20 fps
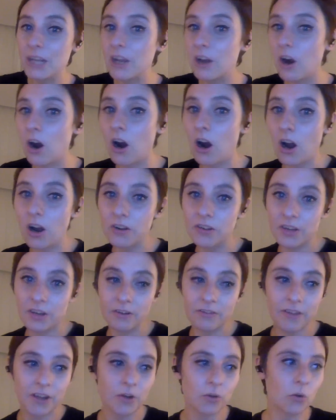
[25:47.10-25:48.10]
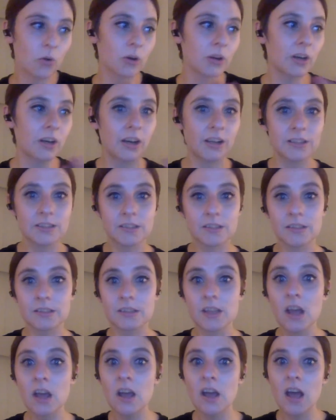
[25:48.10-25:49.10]
PR, their event
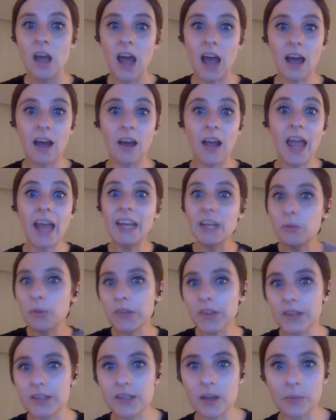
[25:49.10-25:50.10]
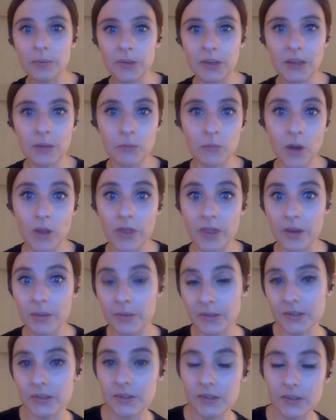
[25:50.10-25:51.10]
organizers, anyone that's helping them run
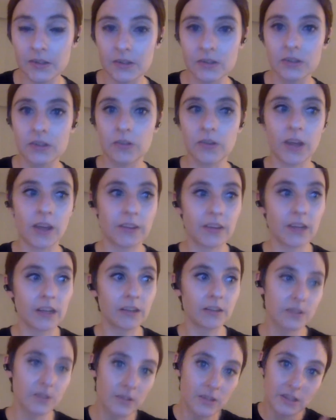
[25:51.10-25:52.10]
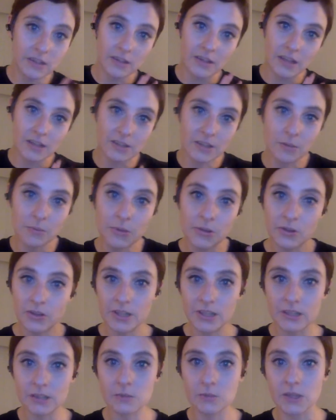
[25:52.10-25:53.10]
their businesses and do that thing. So there's
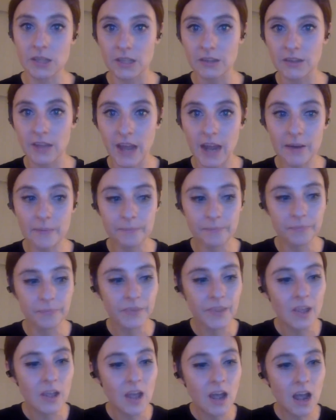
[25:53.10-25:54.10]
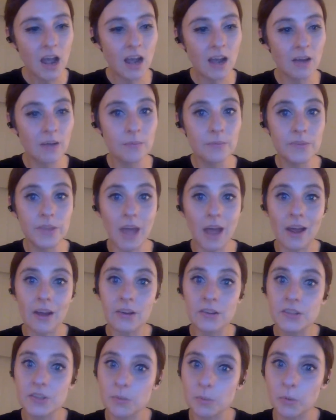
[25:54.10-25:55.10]
communities within that
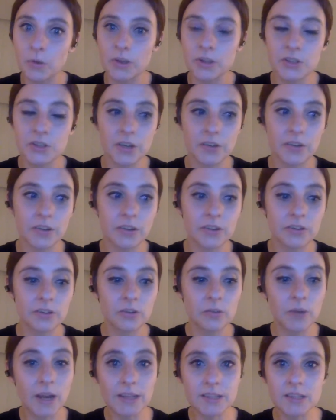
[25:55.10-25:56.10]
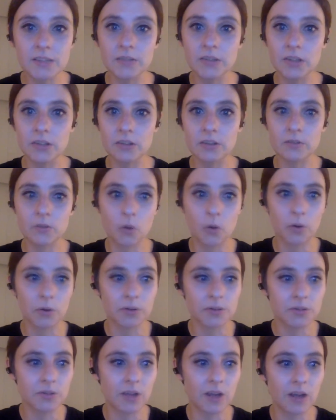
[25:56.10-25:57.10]
that support each other. The rest of it, of
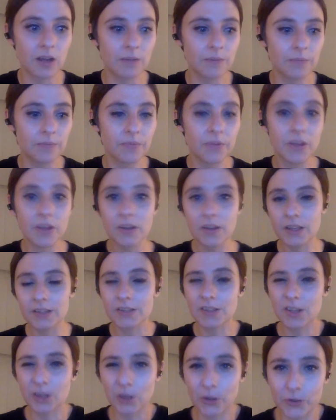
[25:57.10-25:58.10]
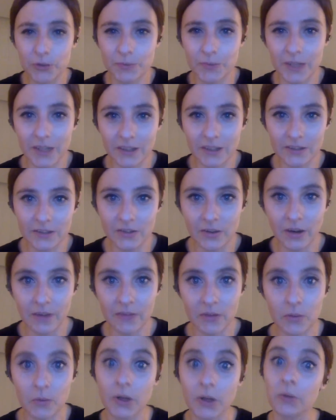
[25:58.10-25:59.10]
course, it's a closed beta. So
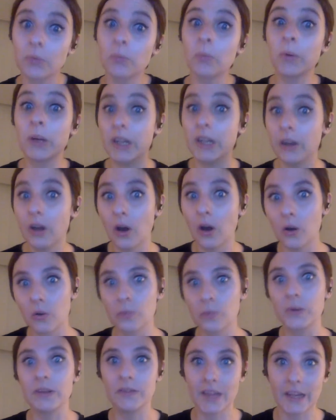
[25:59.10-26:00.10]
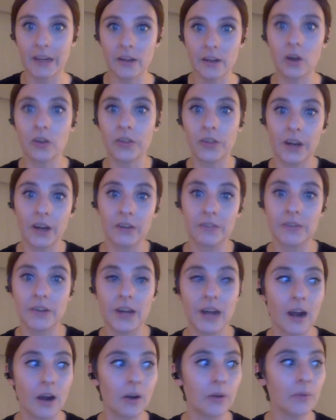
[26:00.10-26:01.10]
everyone we know, we've let on there for
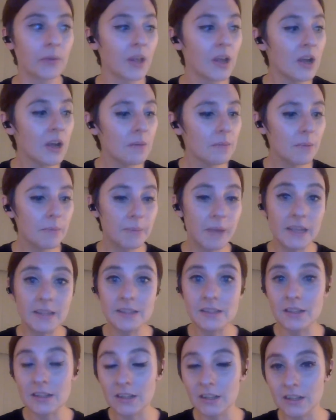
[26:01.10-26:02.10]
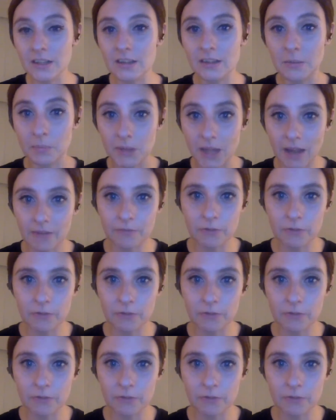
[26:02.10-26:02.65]
now. But basically the